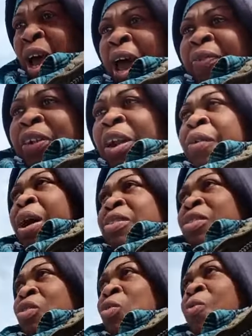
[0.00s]
If you
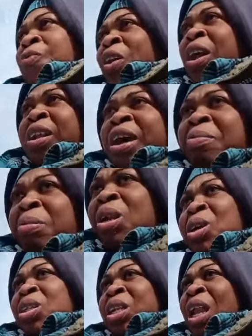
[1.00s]
rise, you won't fall like
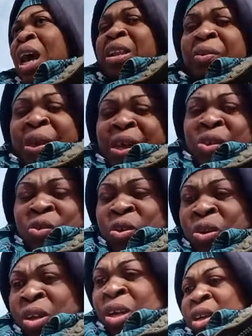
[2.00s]
blood clot the way you look.
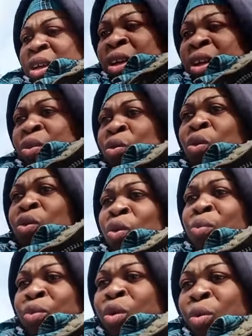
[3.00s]

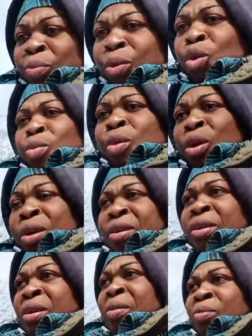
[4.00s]
Kukum kum, blue bone.
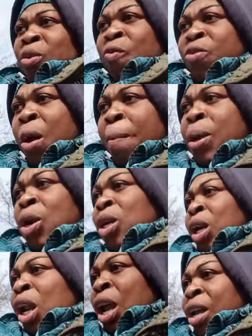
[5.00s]
Move your blood
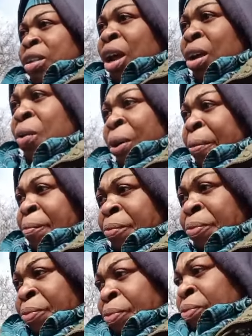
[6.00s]
clot and
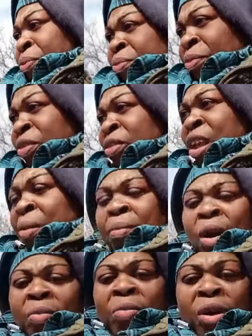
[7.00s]
go. Sick
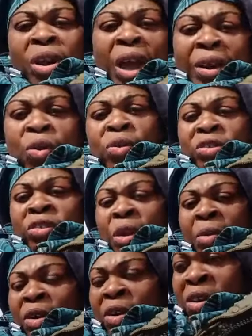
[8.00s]
bumbo clot hood
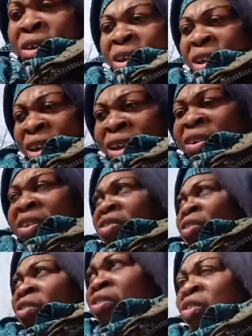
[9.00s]
stomach. That's
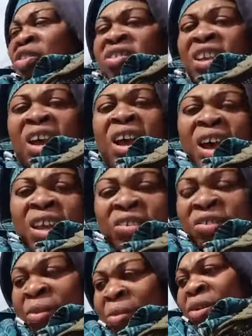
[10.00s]
on a sick cocky
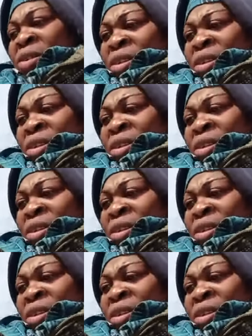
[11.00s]
stomach.